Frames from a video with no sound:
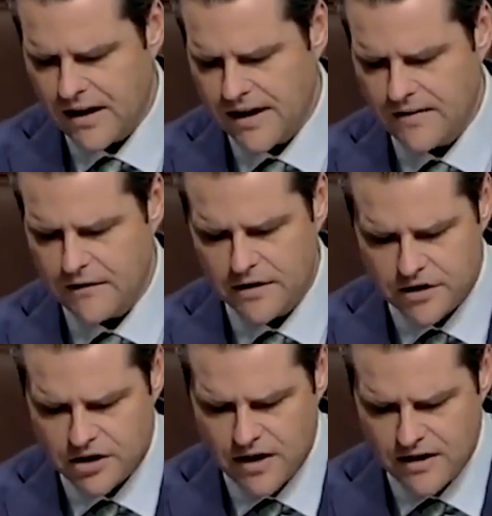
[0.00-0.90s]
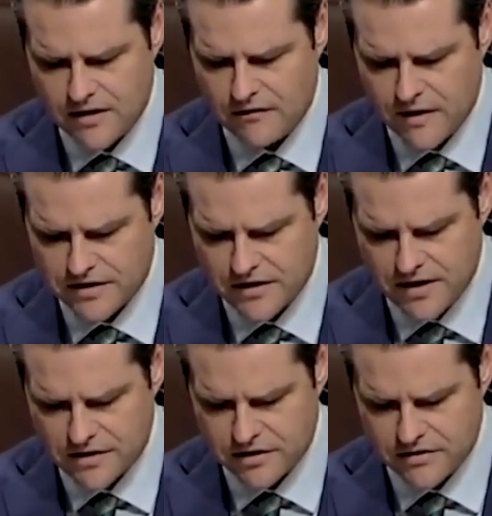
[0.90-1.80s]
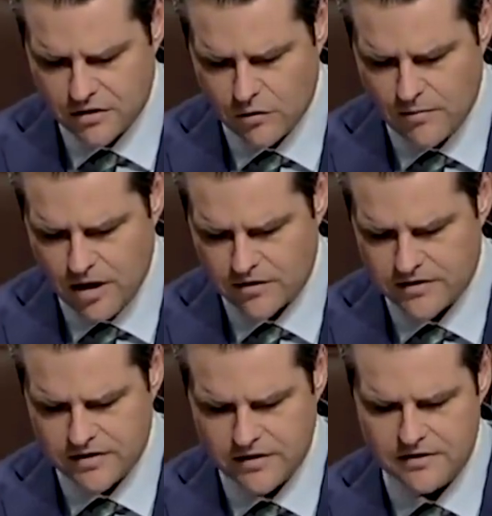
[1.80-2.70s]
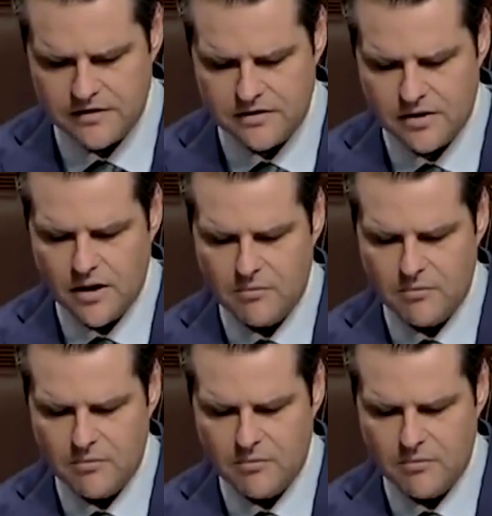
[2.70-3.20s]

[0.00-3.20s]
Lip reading: And they've initiated investigations into American citizens